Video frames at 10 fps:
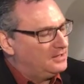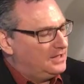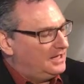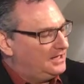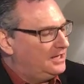
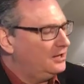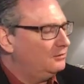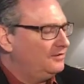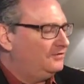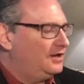And here
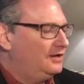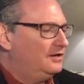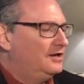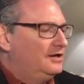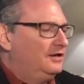we've gone
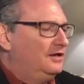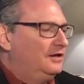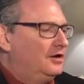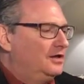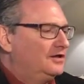
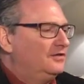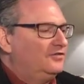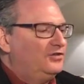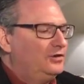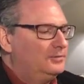
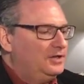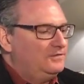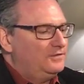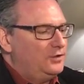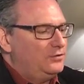considerably
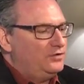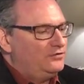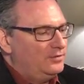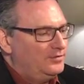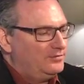further in
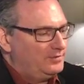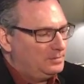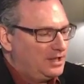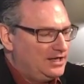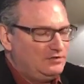terms of
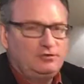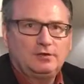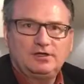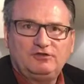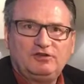applying
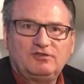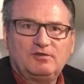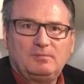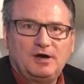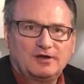tool and
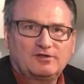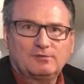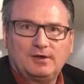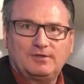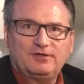chisel marks
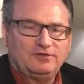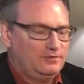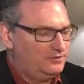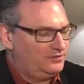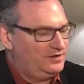throughout the
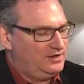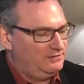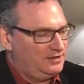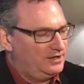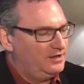surface to give
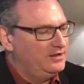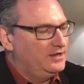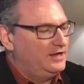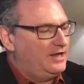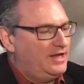it a
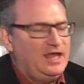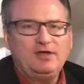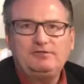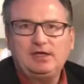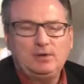
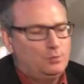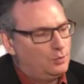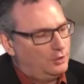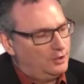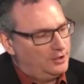heavily
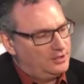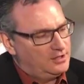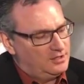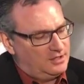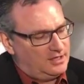worn,
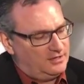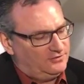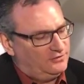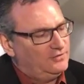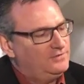
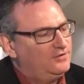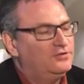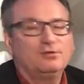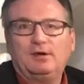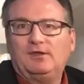surface
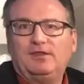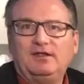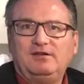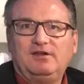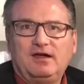throughout the
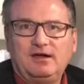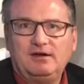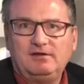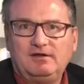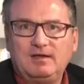
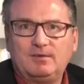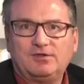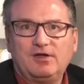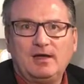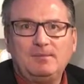entire
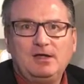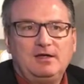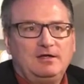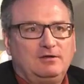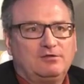tabletop.
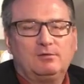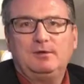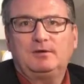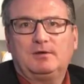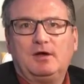So we
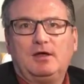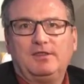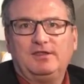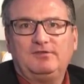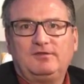would call
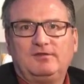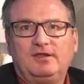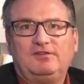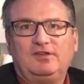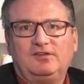this
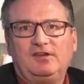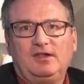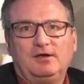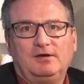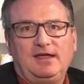
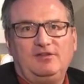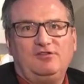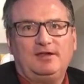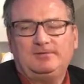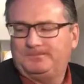60-year
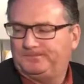aging.